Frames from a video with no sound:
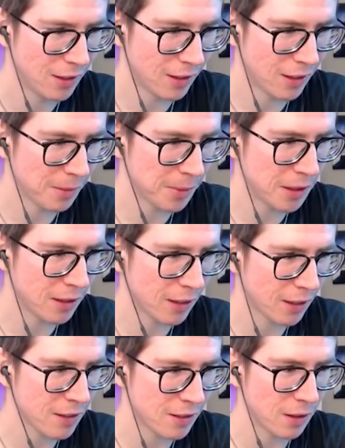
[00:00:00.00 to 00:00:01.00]
And I mean, I
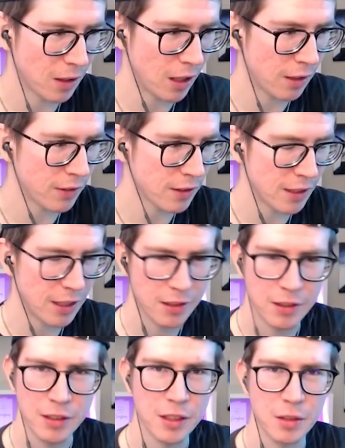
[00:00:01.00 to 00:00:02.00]
guess the obvious
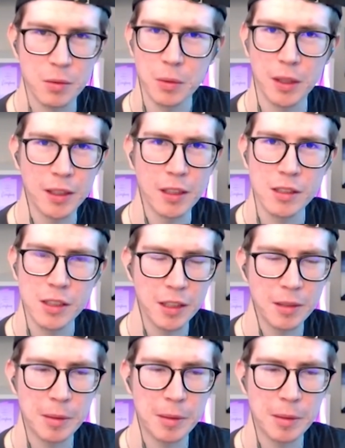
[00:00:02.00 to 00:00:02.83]
answer is just what guns are going to be